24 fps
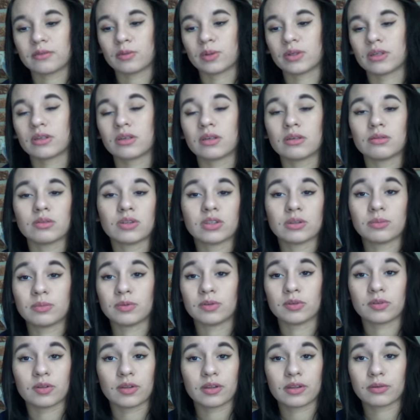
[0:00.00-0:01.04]
when it comes to
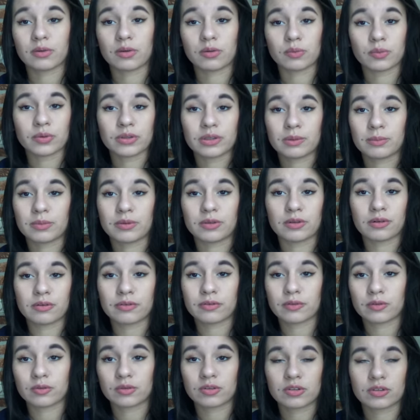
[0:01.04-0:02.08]
beauty, they're all really
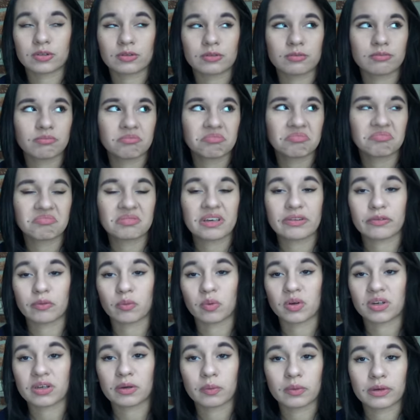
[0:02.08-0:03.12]
beautiful, so
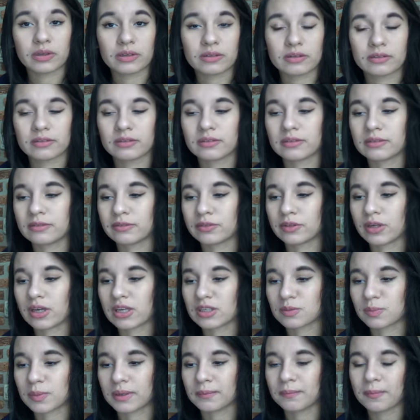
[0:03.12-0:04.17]
everyone can win, if you
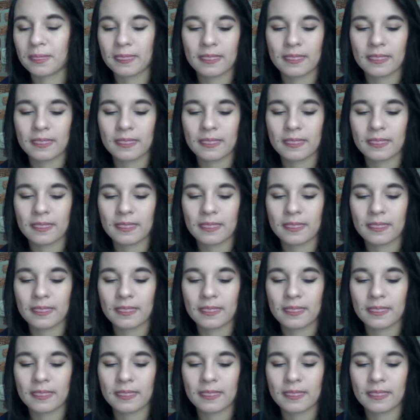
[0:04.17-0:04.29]
ask me.